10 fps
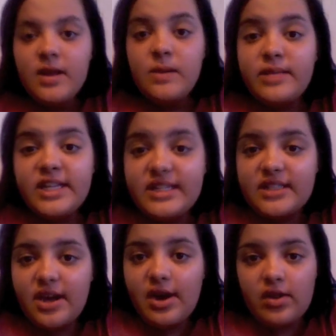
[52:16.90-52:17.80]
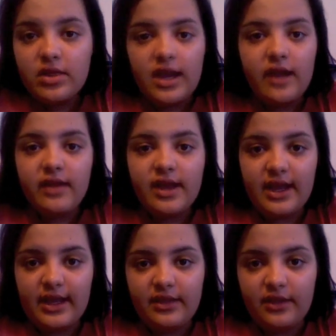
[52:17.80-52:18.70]
please go there
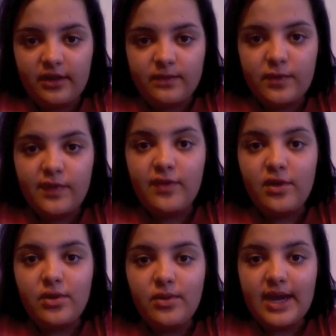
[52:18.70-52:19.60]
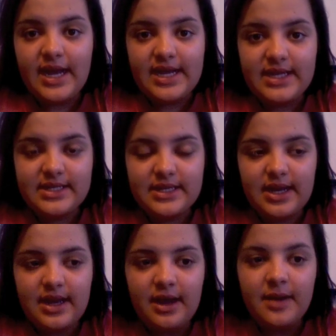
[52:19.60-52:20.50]
and look before you ask.
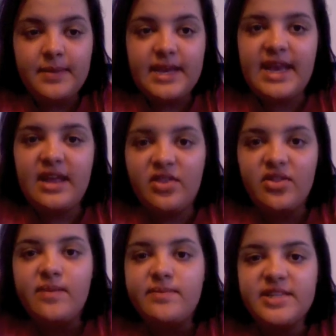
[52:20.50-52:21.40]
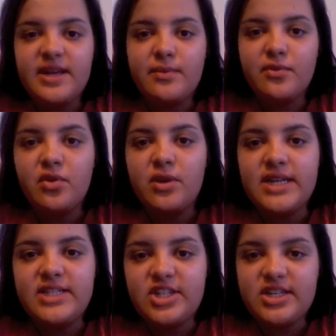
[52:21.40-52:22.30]
And thumbs up
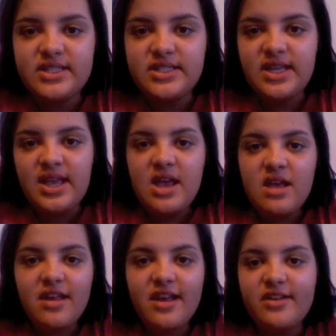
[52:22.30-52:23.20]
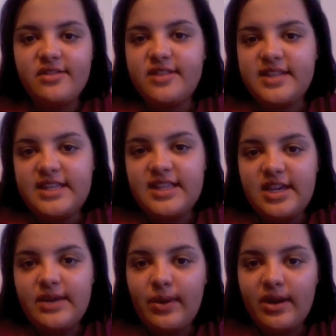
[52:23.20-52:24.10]
questions that you see that
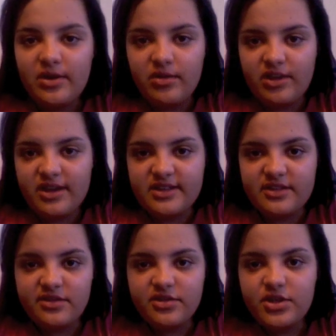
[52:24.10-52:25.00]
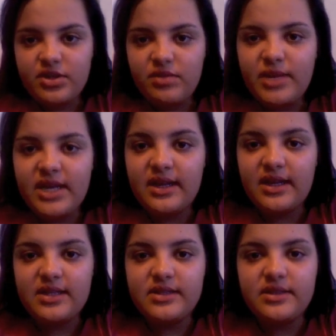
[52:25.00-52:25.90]
you want to know the answer to,
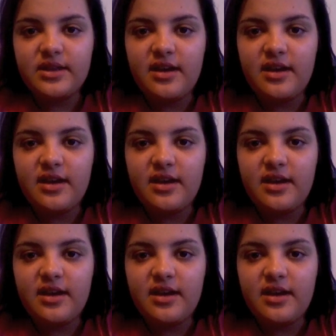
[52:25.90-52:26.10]
because,